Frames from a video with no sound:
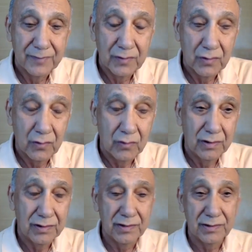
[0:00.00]
So
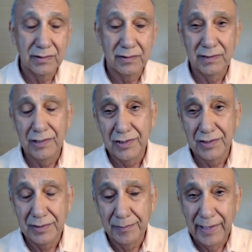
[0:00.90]
it is not
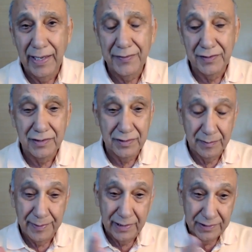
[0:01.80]
just a path; it is
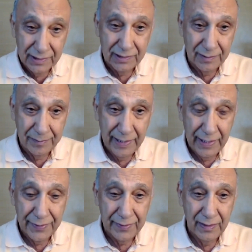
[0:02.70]
a particular
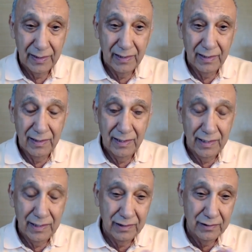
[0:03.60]
path,
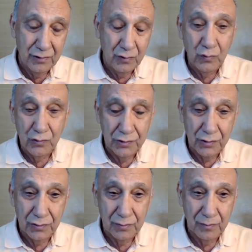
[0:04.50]
and it
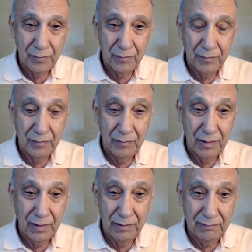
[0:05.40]
uses
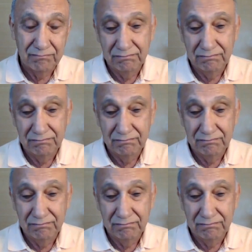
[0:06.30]
it.